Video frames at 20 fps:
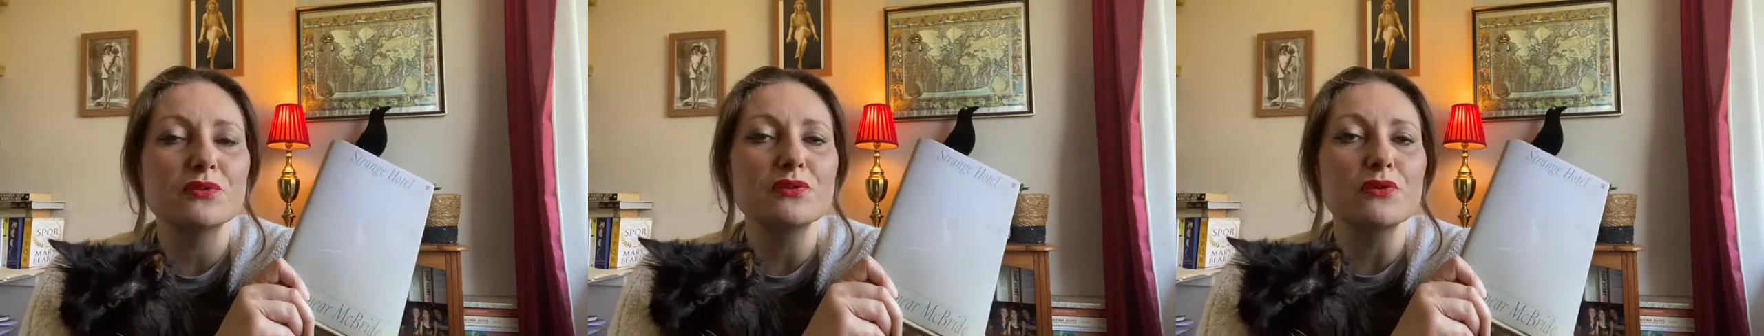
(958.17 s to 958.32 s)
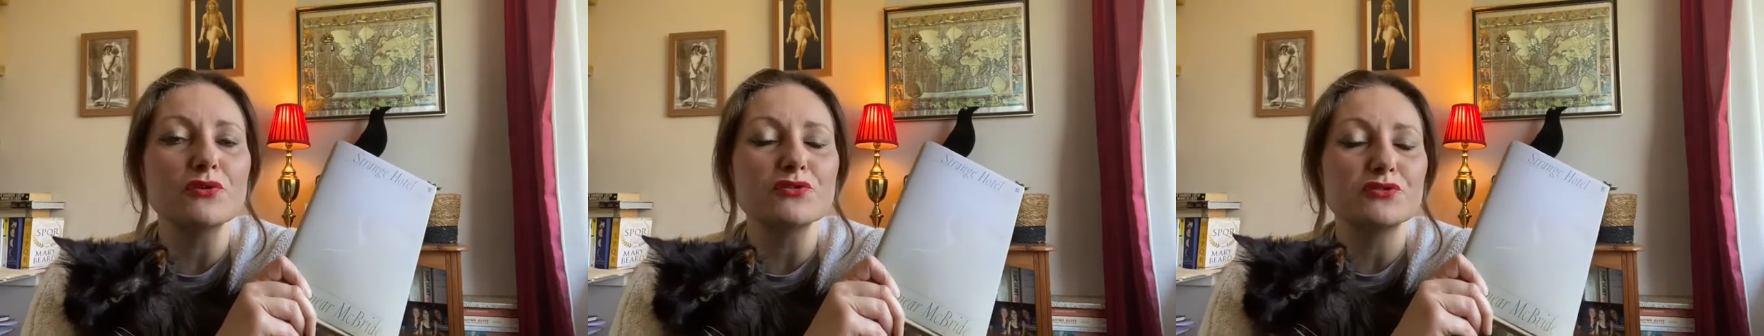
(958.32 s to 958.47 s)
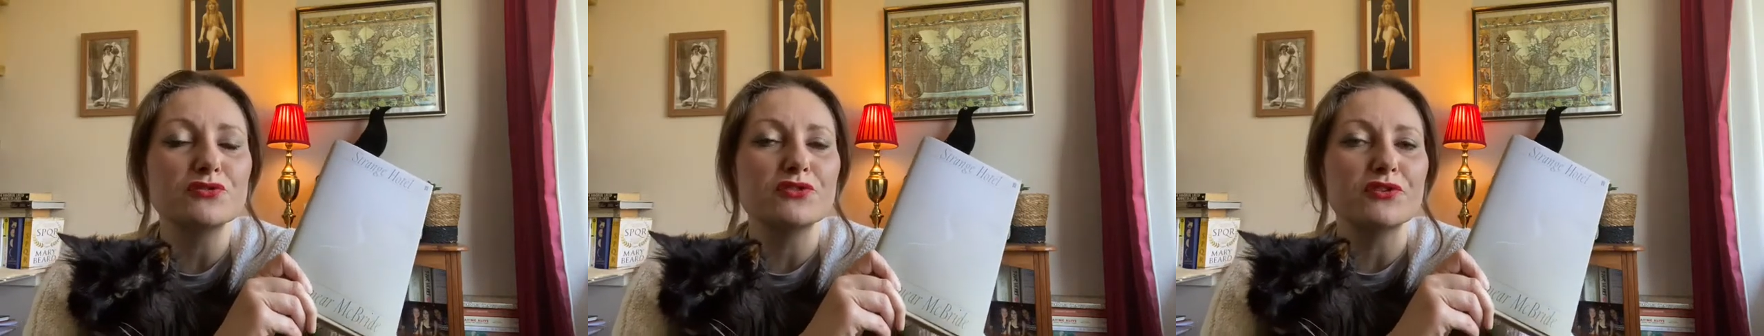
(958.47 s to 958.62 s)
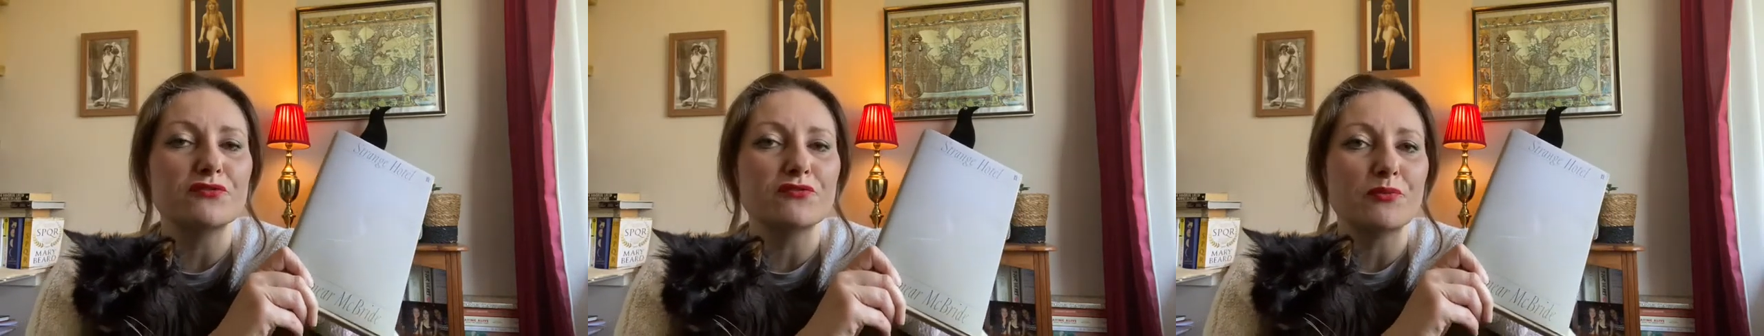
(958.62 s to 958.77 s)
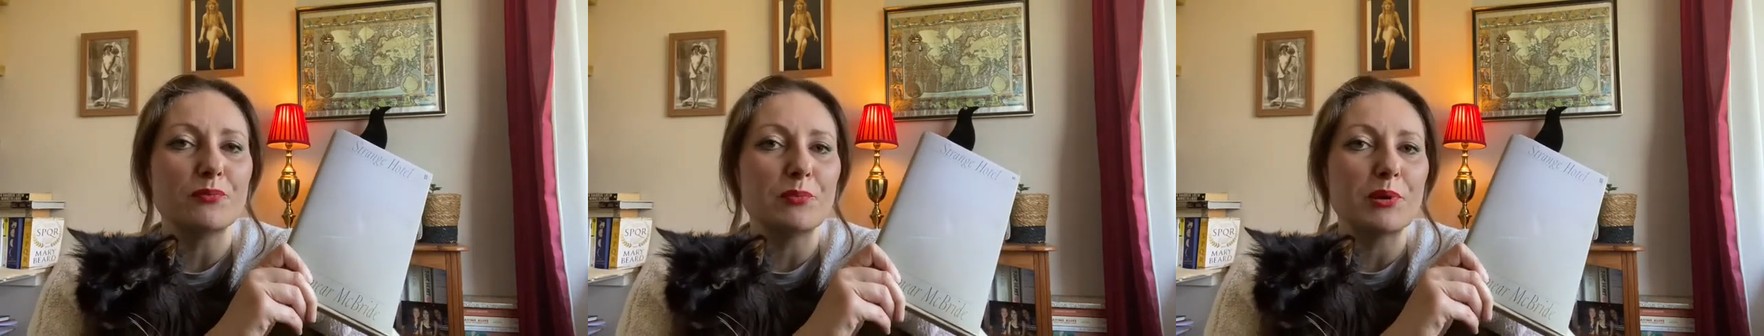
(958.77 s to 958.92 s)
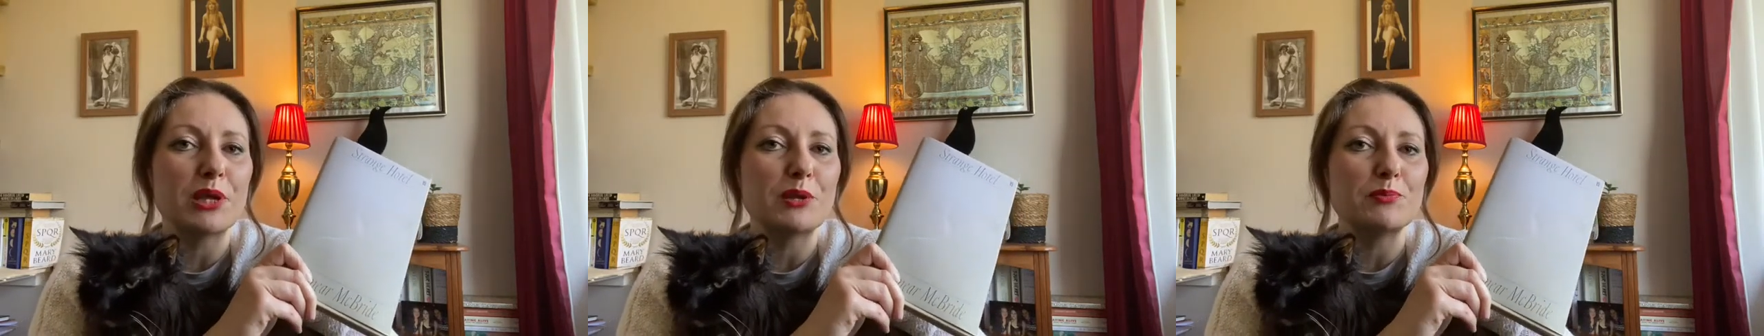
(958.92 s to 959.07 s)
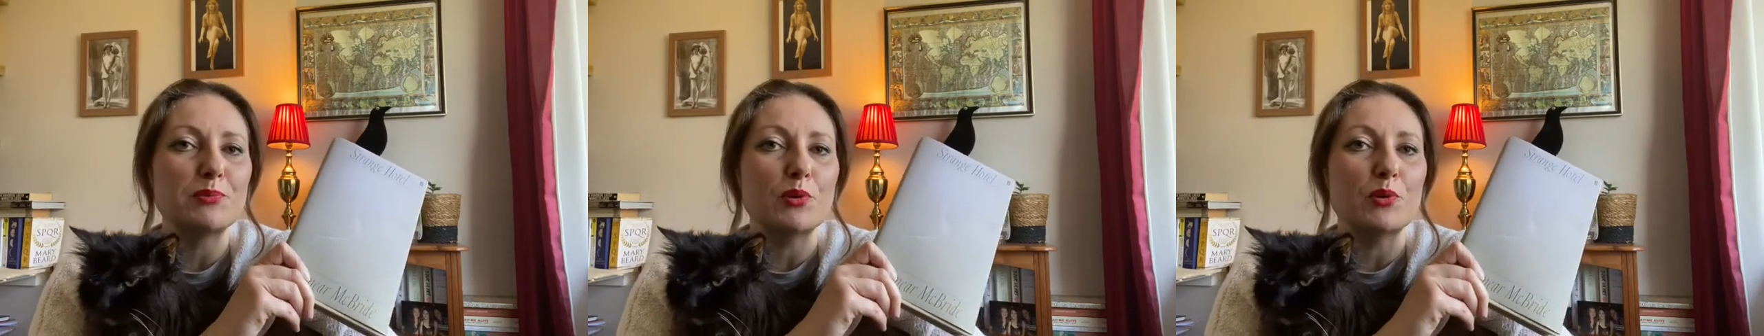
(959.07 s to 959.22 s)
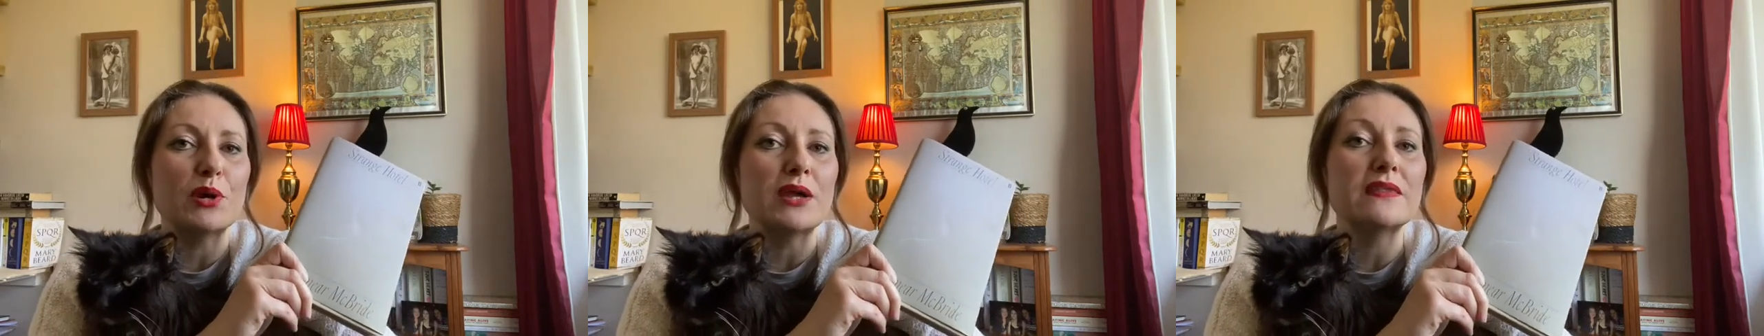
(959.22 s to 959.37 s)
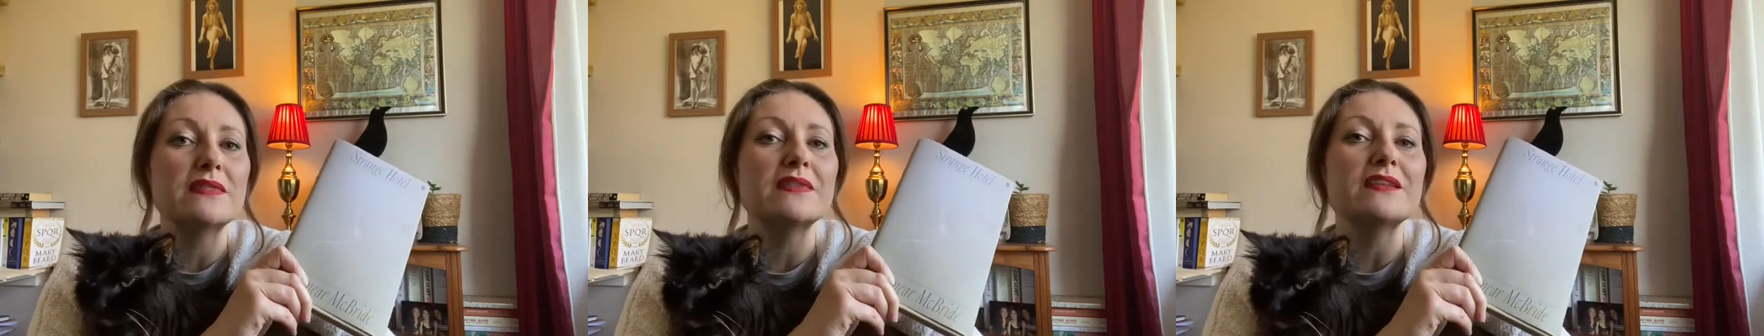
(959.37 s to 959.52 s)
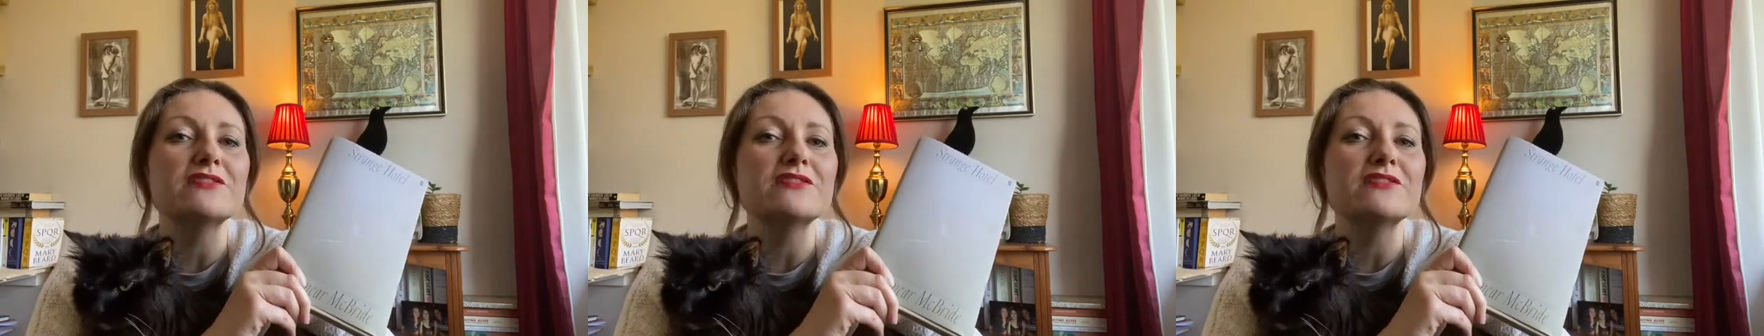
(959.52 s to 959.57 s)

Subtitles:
lots of different people in these